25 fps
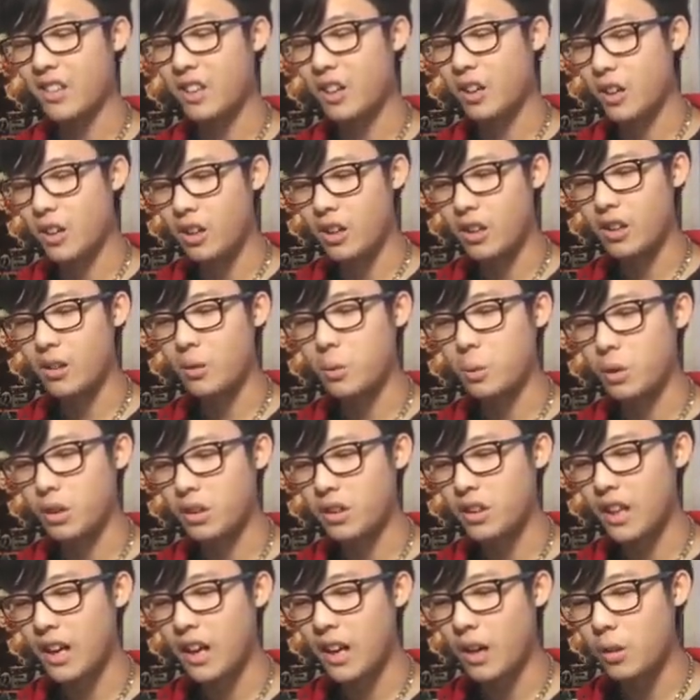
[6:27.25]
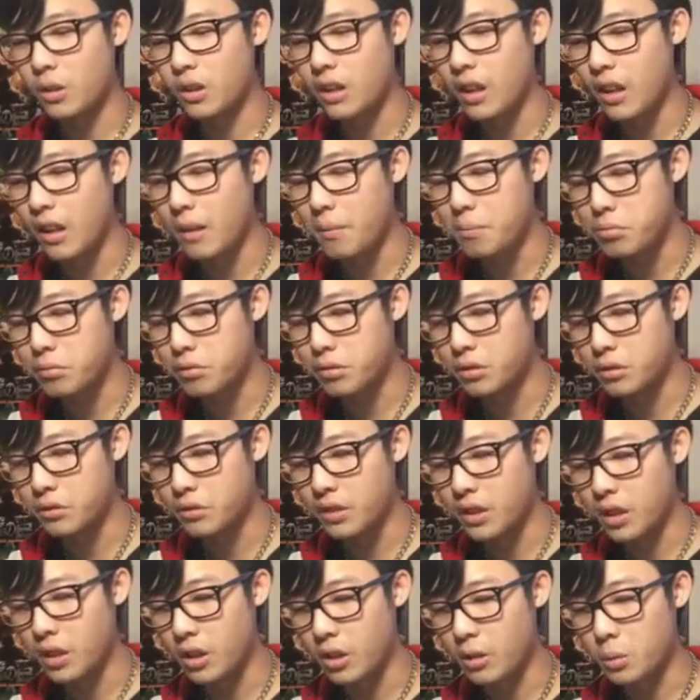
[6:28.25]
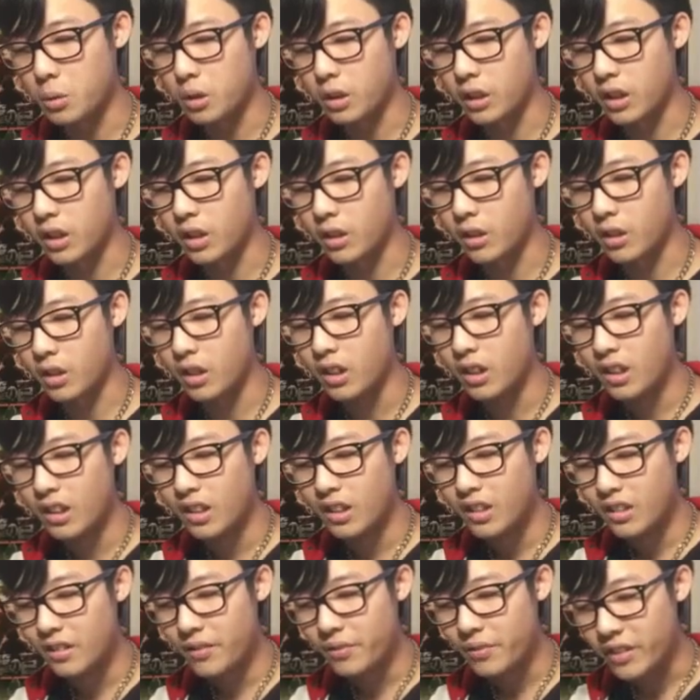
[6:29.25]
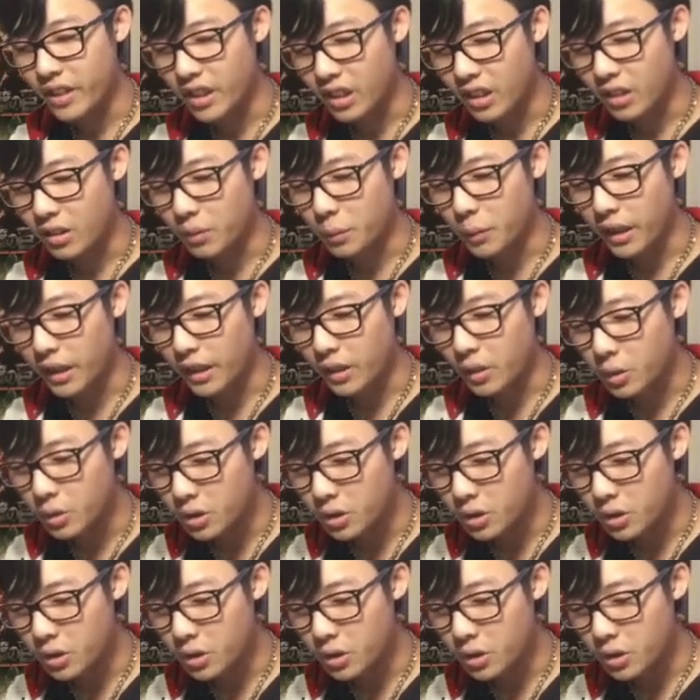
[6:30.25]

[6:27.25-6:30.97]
awe with how they improved the artwork here. Wait,